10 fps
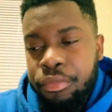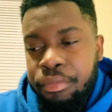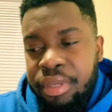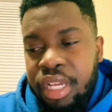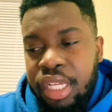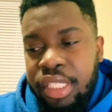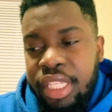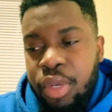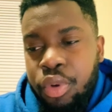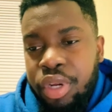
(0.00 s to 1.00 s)
because
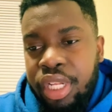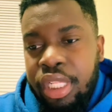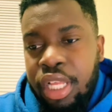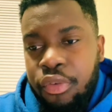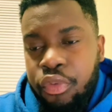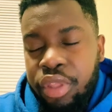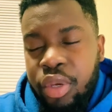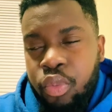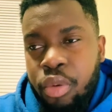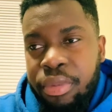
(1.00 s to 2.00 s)
they were in love with a
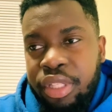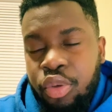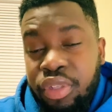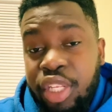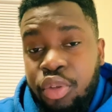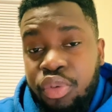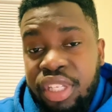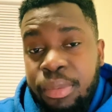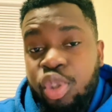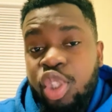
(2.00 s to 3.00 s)
woman, so they do
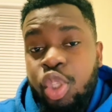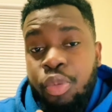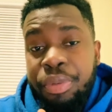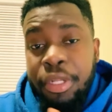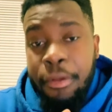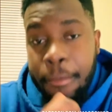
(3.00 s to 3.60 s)
something stupid.